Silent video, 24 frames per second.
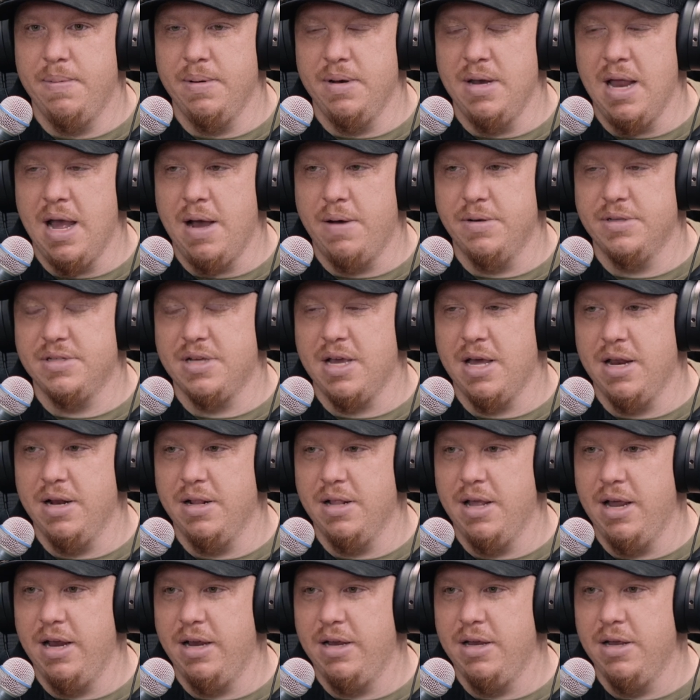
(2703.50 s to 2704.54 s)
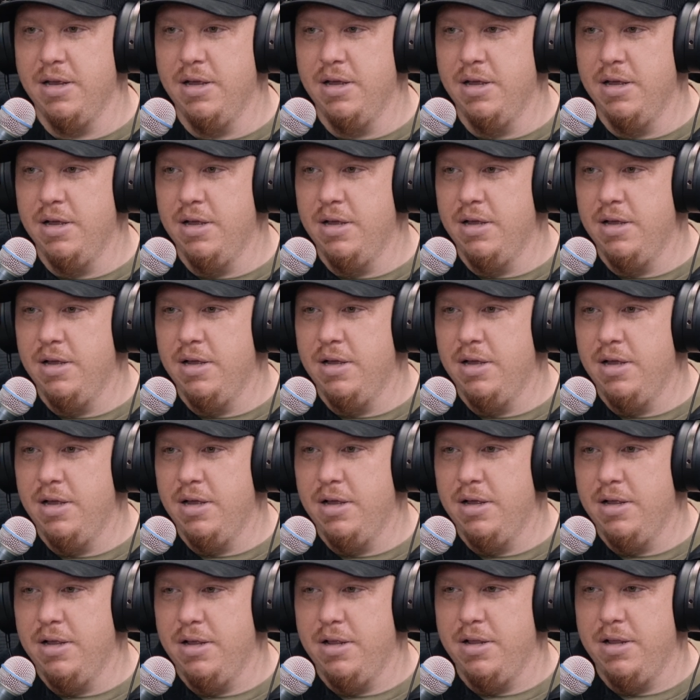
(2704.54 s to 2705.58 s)
now it's kind of like,
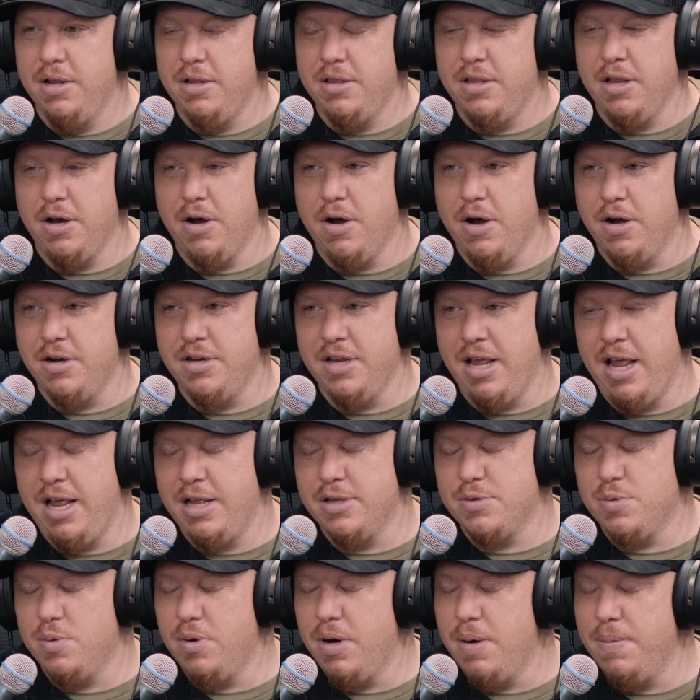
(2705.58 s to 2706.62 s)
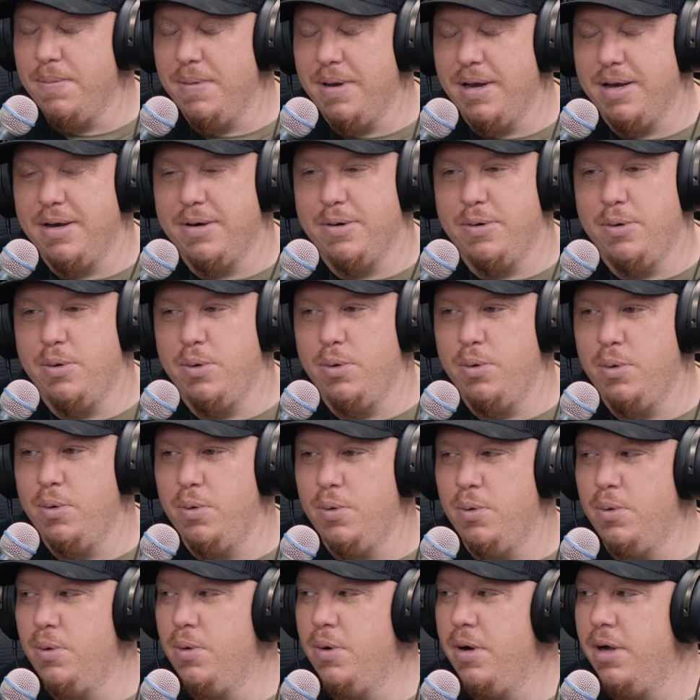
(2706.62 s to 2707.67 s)
there are days where I'm like,
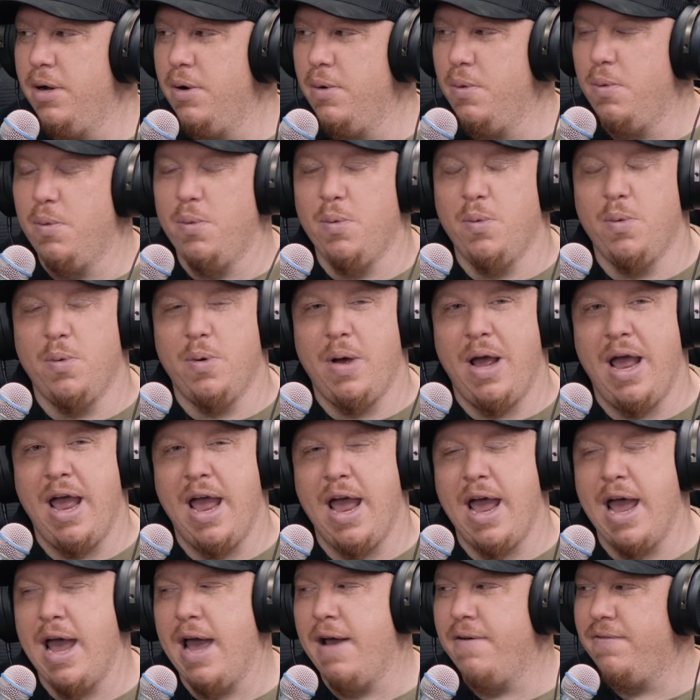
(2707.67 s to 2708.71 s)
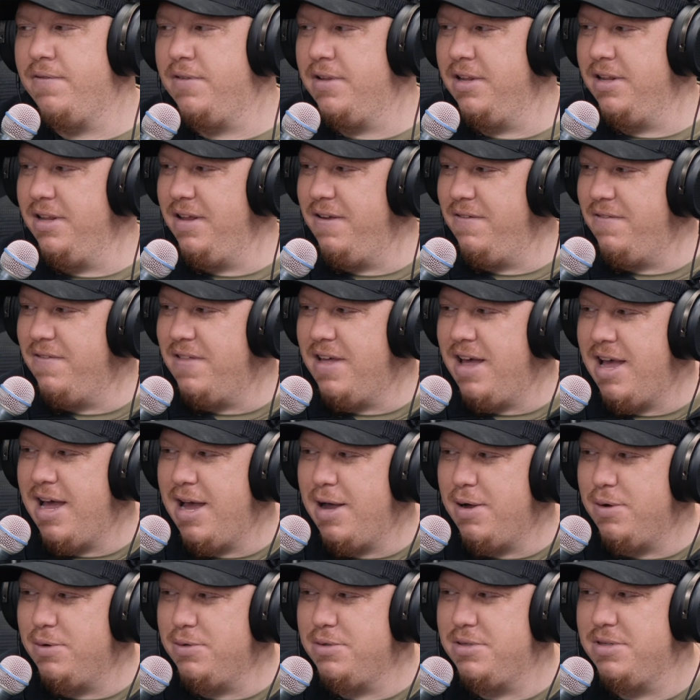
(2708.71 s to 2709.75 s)
cool, I don't have to leave the
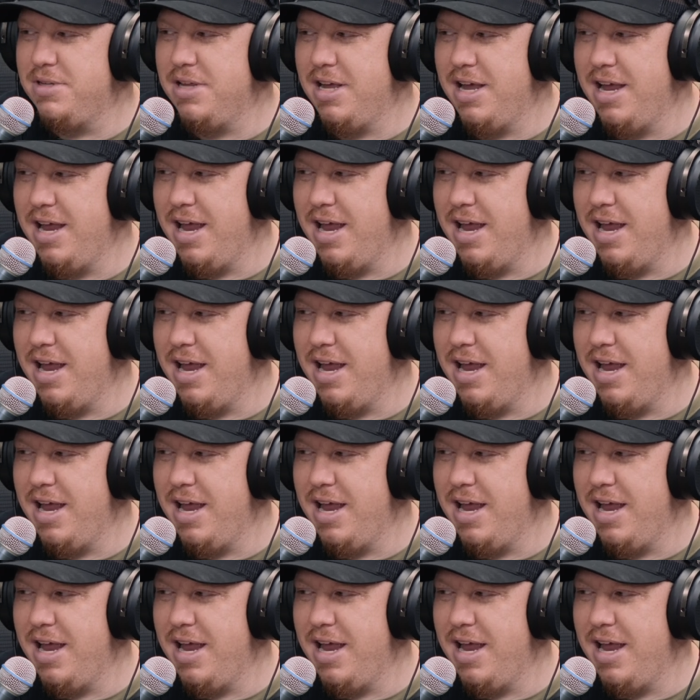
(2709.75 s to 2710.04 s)
house.